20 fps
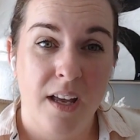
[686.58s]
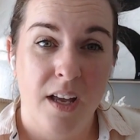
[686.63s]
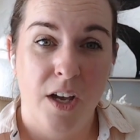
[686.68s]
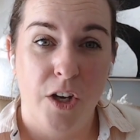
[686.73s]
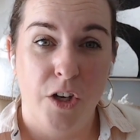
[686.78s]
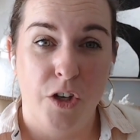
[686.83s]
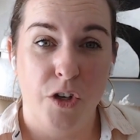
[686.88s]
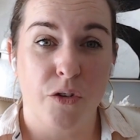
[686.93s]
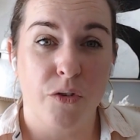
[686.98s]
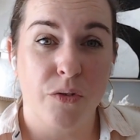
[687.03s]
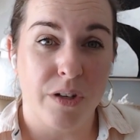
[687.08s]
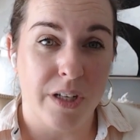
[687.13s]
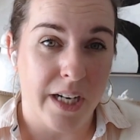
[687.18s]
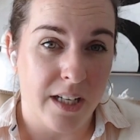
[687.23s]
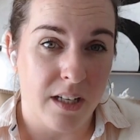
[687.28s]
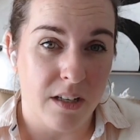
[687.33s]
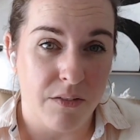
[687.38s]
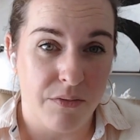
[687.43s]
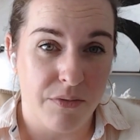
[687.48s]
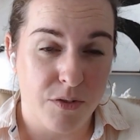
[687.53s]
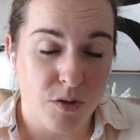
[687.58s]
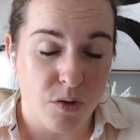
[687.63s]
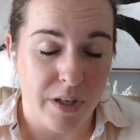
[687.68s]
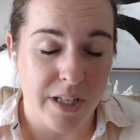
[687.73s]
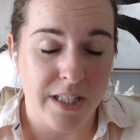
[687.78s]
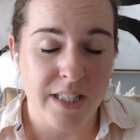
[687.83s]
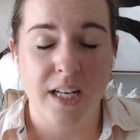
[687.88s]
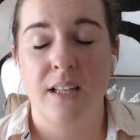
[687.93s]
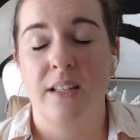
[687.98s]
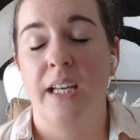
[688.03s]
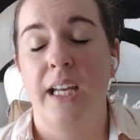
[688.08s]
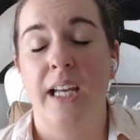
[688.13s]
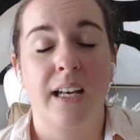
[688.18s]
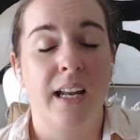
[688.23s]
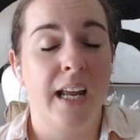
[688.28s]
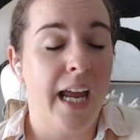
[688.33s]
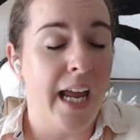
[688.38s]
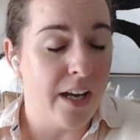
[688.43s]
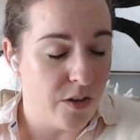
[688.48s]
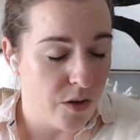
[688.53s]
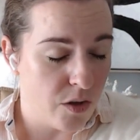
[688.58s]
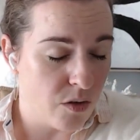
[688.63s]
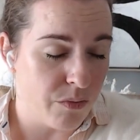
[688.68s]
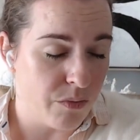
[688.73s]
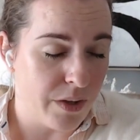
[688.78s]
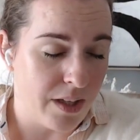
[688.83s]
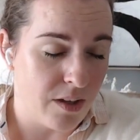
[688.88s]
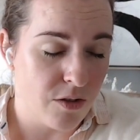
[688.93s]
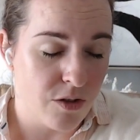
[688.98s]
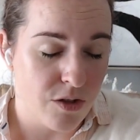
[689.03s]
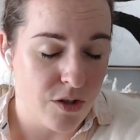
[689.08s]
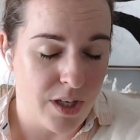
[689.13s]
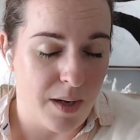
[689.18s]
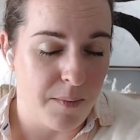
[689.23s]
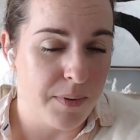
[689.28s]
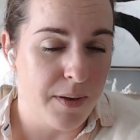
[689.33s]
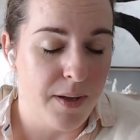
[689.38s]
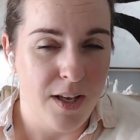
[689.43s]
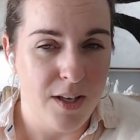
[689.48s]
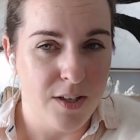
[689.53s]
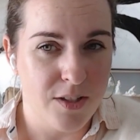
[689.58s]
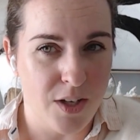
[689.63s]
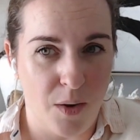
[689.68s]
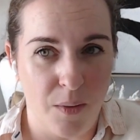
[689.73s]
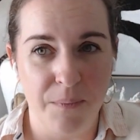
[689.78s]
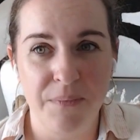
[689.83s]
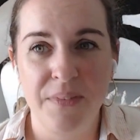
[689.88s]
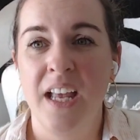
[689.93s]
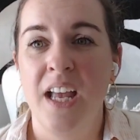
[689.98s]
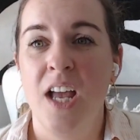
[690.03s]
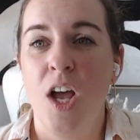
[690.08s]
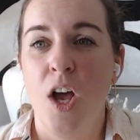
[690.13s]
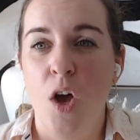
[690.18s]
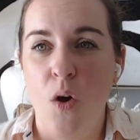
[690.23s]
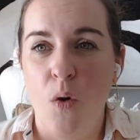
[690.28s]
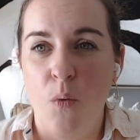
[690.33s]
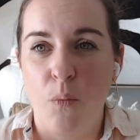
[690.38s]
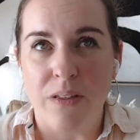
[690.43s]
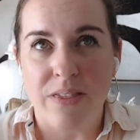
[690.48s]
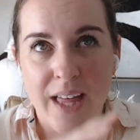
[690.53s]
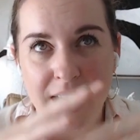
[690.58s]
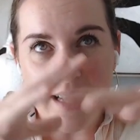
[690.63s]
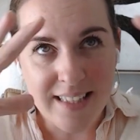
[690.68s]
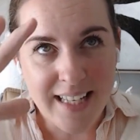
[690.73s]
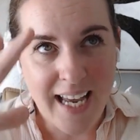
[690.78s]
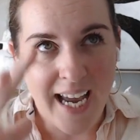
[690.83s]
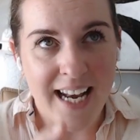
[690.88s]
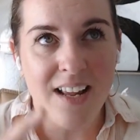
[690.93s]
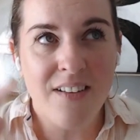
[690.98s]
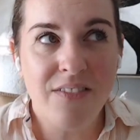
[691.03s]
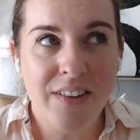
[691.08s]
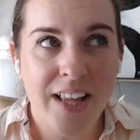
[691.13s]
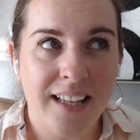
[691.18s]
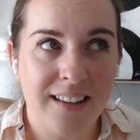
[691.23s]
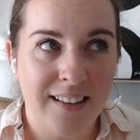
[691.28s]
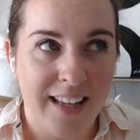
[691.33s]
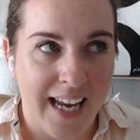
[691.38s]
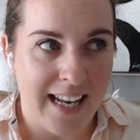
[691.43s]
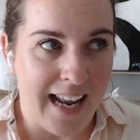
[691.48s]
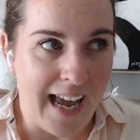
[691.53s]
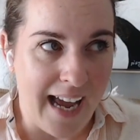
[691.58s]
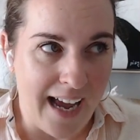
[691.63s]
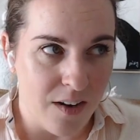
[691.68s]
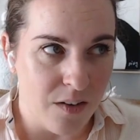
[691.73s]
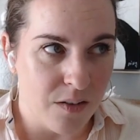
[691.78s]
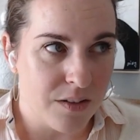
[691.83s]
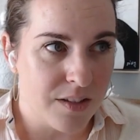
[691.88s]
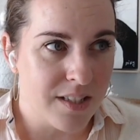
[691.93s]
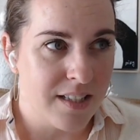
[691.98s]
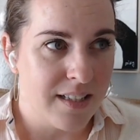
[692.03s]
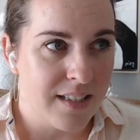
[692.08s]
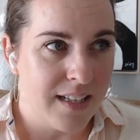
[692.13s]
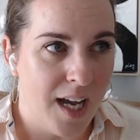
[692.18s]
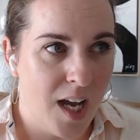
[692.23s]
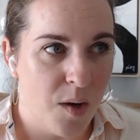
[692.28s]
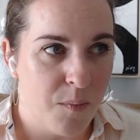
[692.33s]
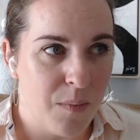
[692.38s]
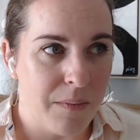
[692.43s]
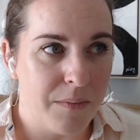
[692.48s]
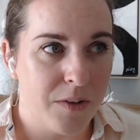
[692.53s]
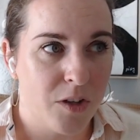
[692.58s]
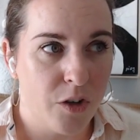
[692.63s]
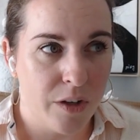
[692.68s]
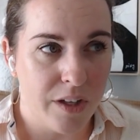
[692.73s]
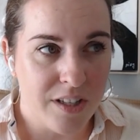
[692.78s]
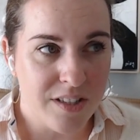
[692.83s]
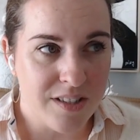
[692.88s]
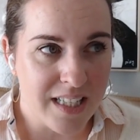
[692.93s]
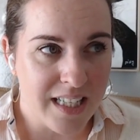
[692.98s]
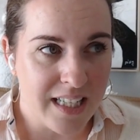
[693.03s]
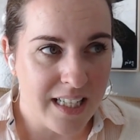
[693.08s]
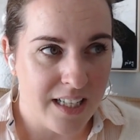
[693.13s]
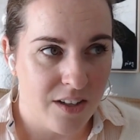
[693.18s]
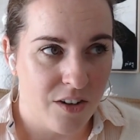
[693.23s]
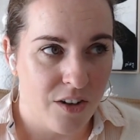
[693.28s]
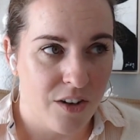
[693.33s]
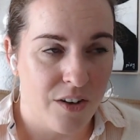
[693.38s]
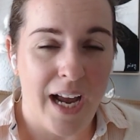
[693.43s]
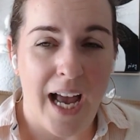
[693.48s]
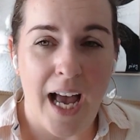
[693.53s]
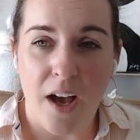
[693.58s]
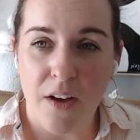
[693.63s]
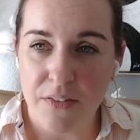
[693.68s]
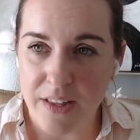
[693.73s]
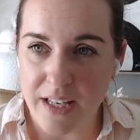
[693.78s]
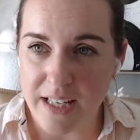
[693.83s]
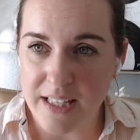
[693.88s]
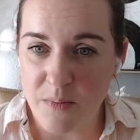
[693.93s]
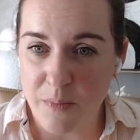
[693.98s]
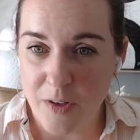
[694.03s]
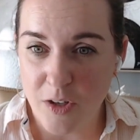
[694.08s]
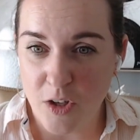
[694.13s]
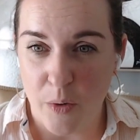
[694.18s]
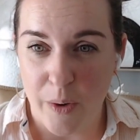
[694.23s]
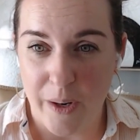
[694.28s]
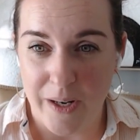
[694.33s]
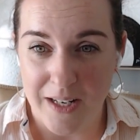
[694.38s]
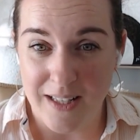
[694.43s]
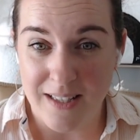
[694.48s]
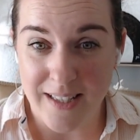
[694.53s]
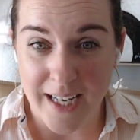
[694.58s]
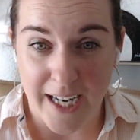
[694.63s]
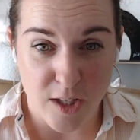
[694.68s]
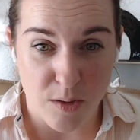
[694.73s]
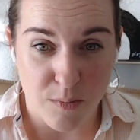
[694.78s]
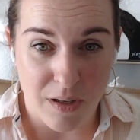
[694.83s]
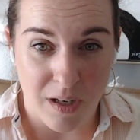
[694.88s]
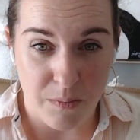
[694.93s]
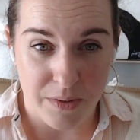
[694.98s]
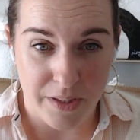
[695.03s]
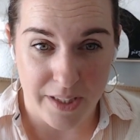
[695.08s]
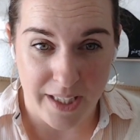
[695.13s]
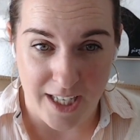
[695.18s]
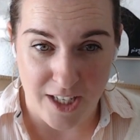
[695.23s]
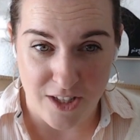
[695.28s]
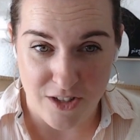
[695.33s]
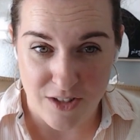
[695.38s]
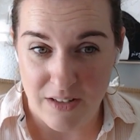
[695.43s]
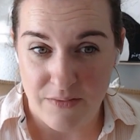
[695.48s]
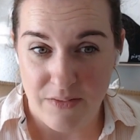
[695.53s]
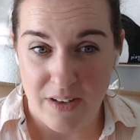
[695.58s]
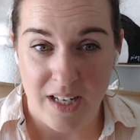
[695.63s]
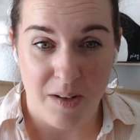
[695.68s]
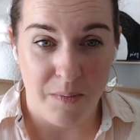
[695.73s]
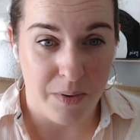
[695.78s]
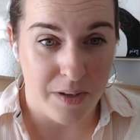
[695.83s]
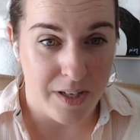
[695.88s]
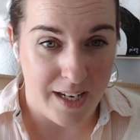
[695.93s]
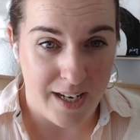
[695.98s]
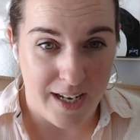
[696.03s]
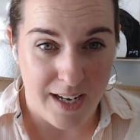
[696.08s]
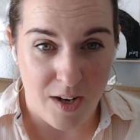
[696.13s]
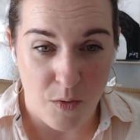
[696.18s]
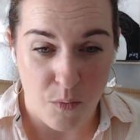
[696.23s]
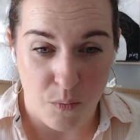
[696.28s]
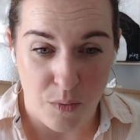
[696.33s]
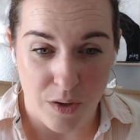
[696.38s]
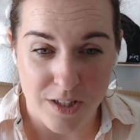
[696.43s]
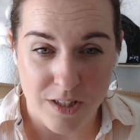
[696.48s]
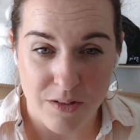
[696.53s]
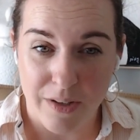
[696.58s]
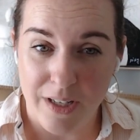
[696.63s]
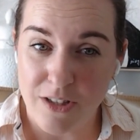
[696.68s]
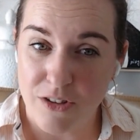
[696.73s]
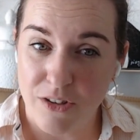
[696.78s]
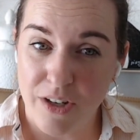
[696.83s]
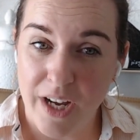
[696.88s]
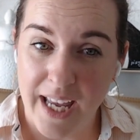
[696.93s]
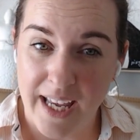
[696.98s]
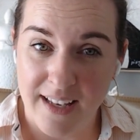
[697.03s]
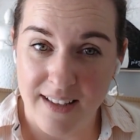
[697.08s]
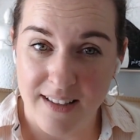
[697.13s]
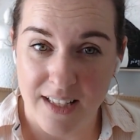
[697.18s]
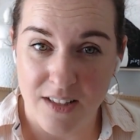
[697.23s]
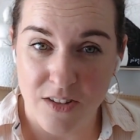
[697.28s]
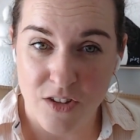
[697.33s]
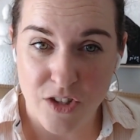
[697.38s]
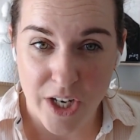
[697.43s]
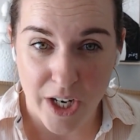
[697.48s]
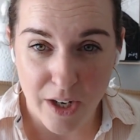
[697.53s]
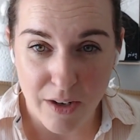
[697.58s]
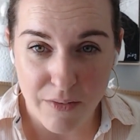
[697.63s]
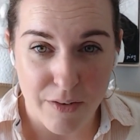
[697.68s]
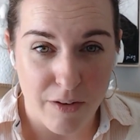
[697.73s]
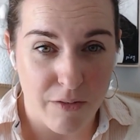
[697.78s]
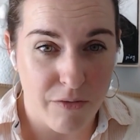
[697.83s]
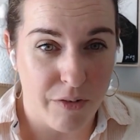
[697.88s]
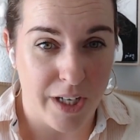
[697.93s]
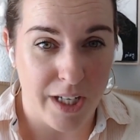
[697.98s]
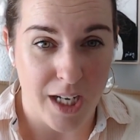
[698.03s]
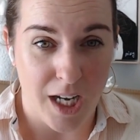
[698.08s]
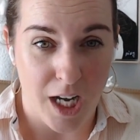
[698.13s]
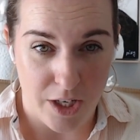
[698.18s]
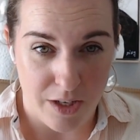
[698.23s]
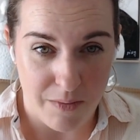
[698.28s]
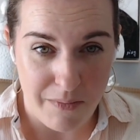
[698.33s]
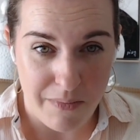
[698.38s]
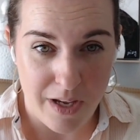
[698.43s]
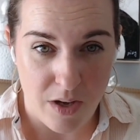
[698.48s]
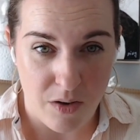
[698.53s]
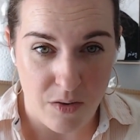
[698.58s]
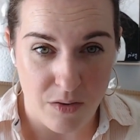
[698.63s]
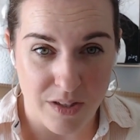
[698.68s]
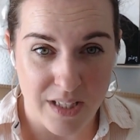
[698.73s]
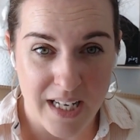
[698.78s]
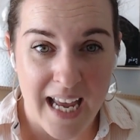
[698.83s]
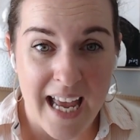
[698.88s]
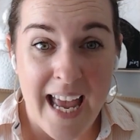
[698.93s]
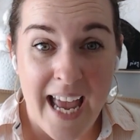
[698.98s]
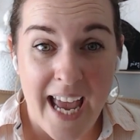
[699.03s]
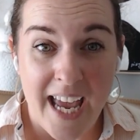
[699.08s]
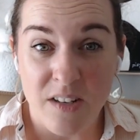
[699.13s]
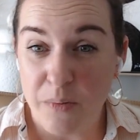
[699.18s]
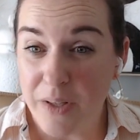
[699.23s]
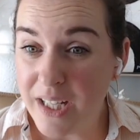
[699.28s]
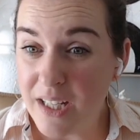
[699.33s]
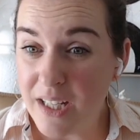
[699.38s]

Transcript: your creative storytelling, and your readership. So with that's kind of like laid out, I'm curious to hear how things have been going inside your publication. If anybody wants to raise their hand and share, feel free to unmute, and